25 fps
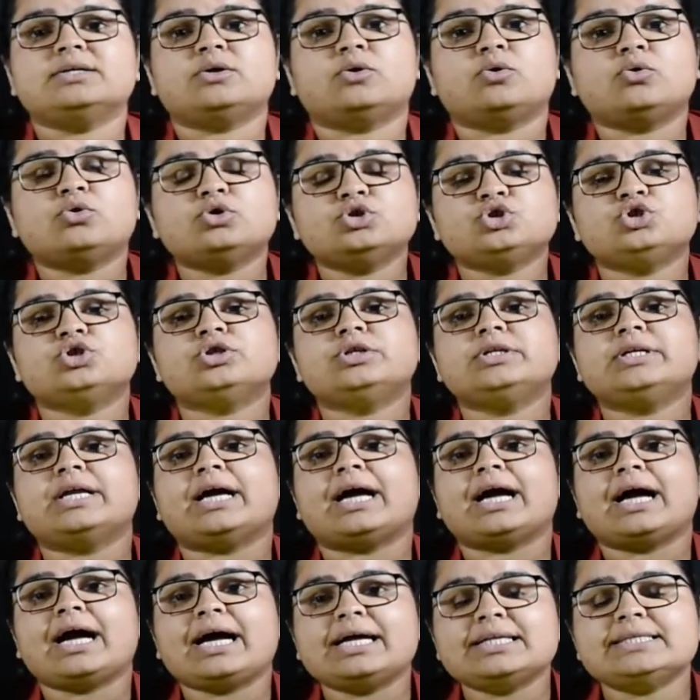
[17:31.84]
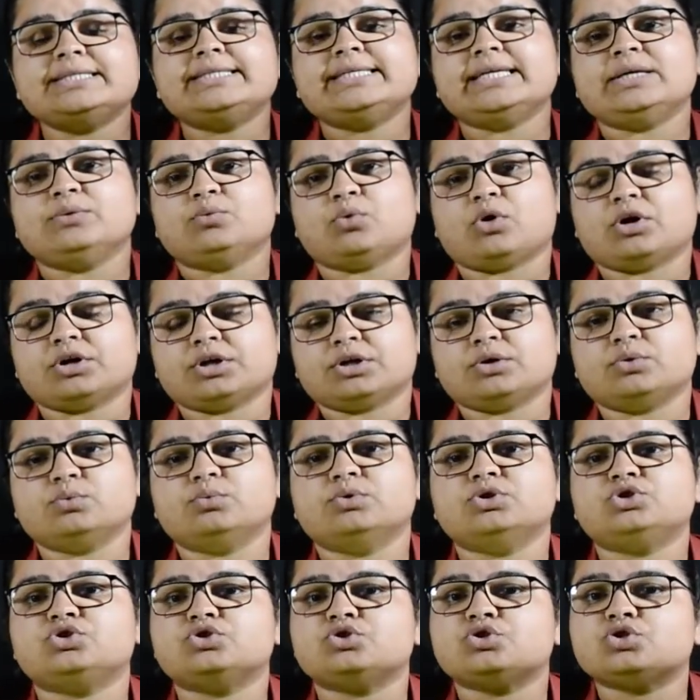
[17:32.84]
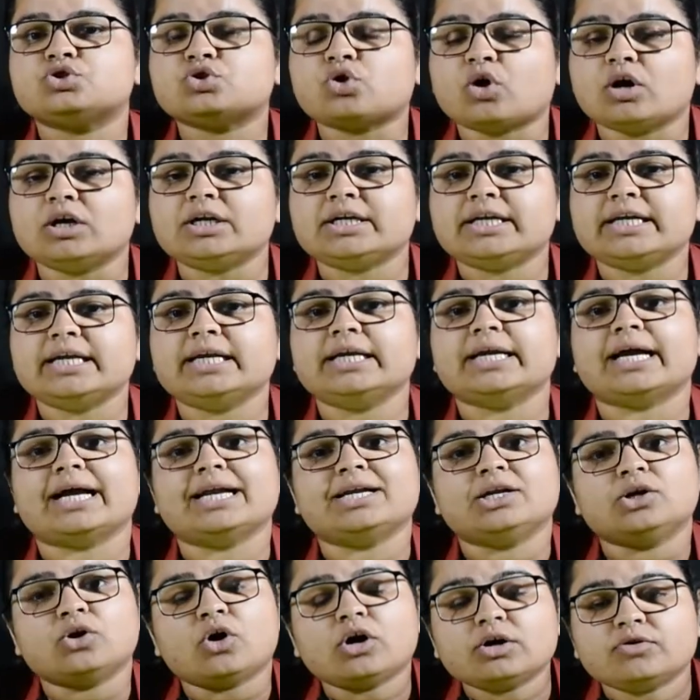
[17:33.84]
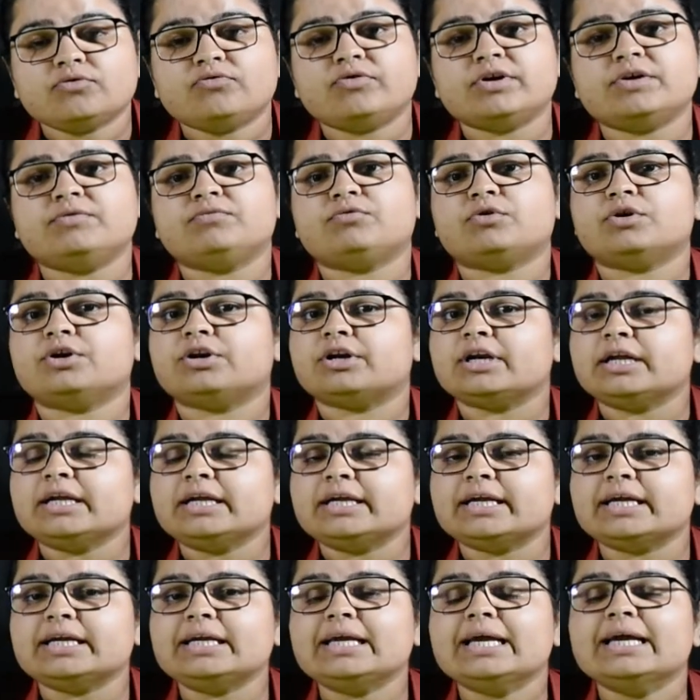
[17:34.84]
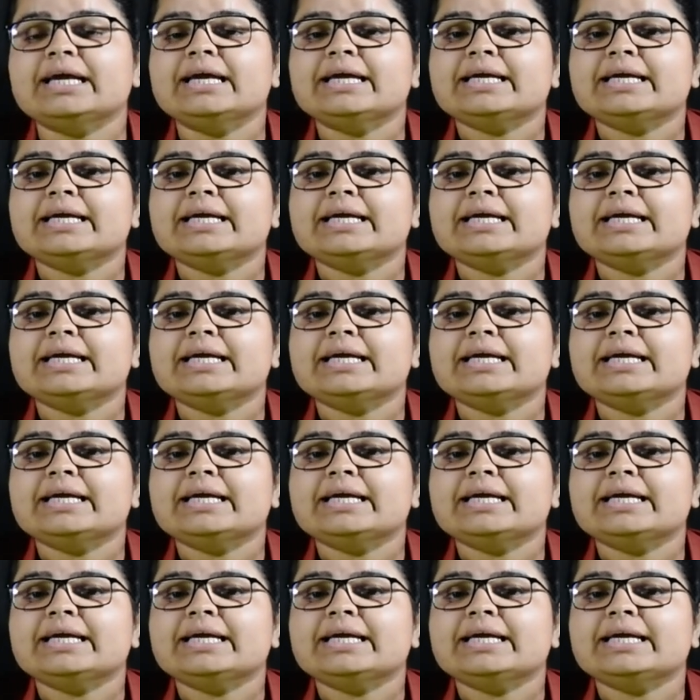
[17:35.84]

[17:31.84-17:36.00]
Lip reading: ocean and sea water which is salty and not fit for drinking